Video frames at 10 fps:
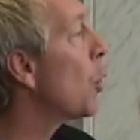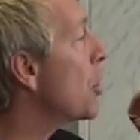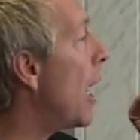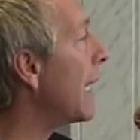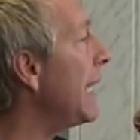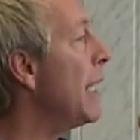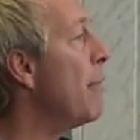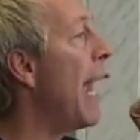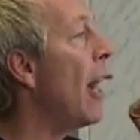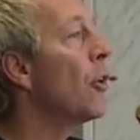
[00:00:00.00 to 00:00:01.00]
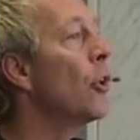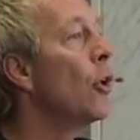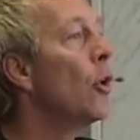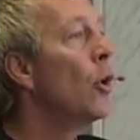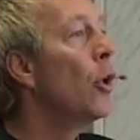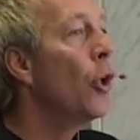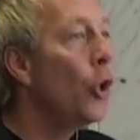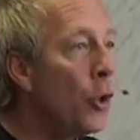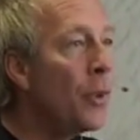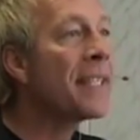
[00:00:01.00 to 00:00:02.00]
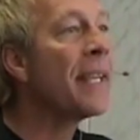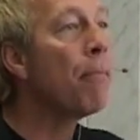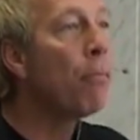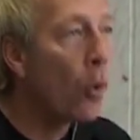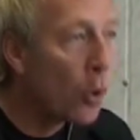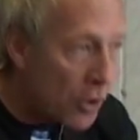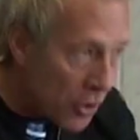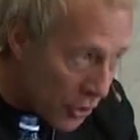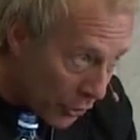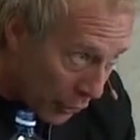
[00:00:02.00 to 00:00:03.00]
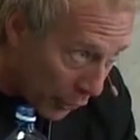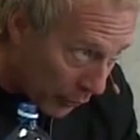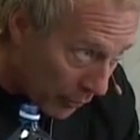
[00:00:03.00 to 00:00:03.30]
We're talking about who is important to you.